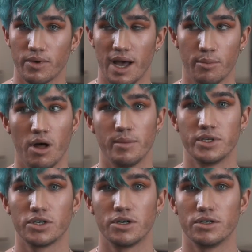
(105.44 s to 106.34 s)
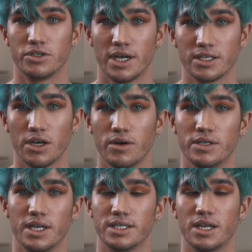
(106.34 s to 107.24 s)
at Paul Mitchell dress
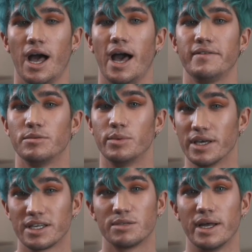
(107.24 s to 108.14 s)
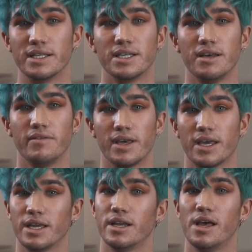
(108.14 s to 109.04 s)
code does not have to be expensive. It
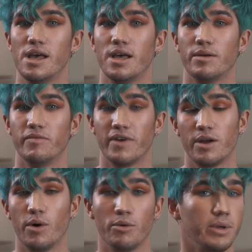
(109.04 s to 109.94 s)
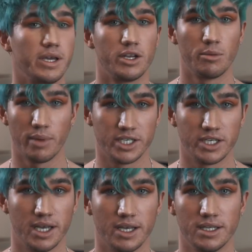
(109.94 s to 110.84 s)
can very well be in your
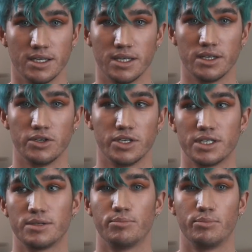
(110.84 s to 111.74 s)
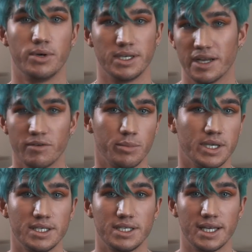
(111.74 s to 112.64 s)
budget, and you just put different
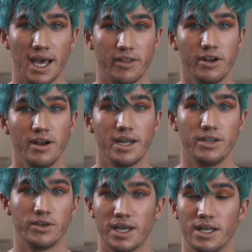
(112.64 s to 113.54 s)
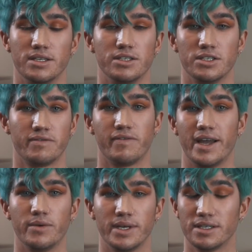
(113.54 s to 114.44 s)
pieces together and you can just
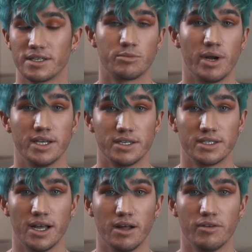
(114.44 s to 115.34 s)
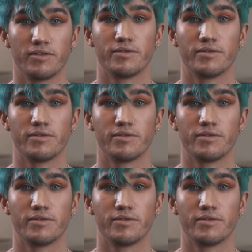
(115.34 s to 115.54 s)
find ways to express yourself.